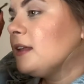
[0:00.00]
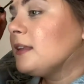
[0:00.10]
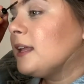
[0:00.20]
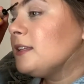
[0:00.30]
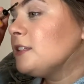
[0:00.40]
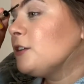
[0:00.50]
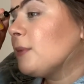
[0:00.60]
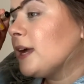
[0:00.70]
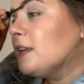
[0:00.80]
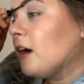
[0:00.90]
Let's do my
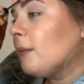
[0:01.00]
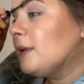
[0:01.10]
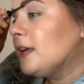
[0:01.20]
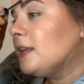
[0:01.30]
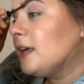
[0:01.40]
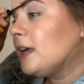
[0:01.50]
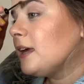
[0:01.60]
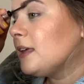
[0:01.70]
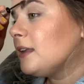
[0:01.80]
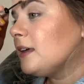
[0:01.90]
dominant.
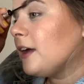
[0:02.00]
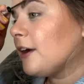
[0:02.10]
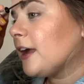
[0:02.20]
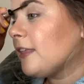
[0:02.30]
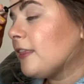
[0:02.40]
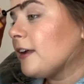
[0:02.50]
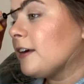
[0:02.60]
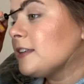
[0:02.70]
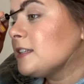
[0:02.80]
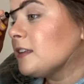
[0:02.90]
Okay, there,
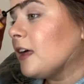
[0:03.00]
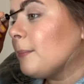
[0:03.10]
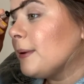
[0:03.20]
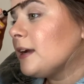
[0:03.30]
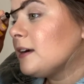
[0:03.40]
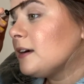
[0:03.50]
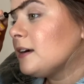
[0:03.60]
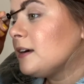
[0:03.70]
it's a lot better.